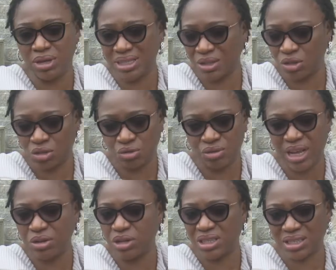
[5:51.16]
listen to the
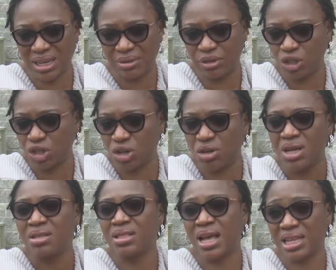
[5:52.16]
radio, the television,
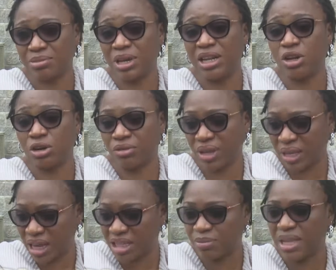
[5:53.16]
there has been a lot of
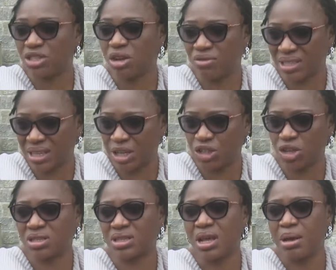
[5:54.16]
engagement,
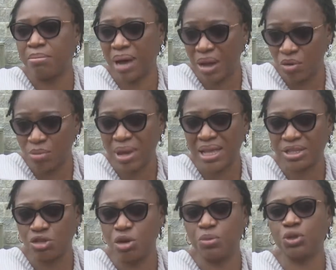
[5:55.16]
conversations by
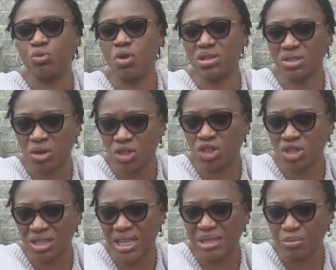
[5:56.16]
women's group towards
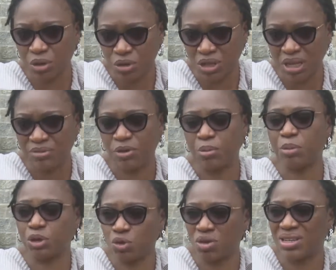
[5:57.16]
consciousness building for
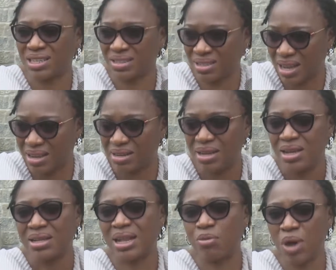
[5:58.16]
people to understand
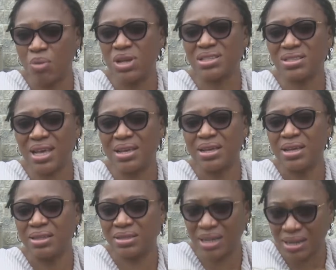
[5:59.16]
that when we say
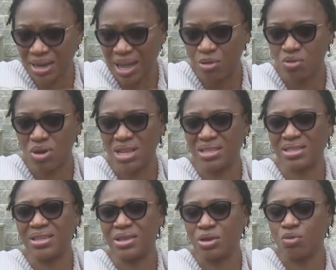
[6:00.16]
gender
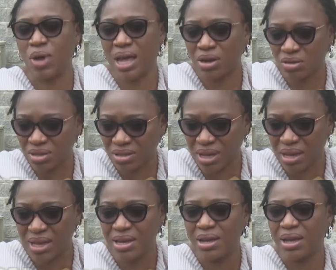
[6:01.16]
equality, we are not
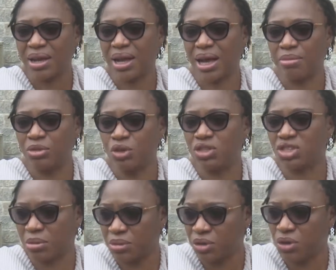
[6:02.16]
saying you
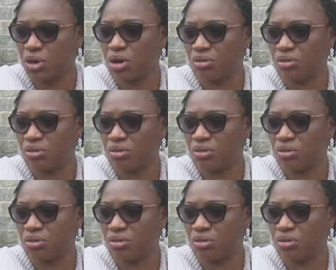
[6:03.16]
sub the role